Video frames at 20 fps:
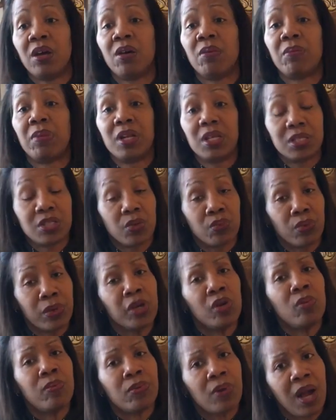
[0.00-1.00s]
but is the real
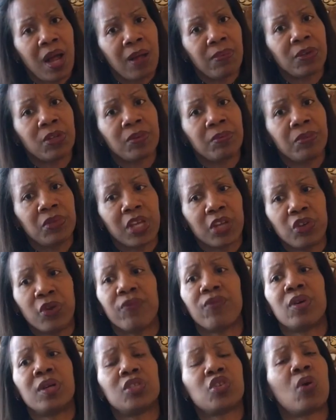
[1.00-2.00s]
problem that your
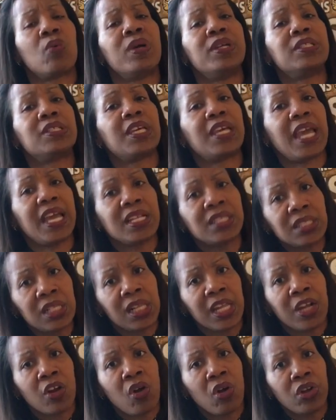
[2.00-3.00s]
friend's always
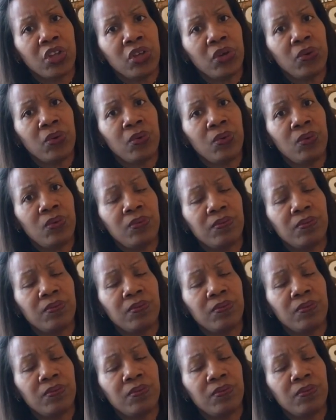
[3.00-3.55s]
canceling on you?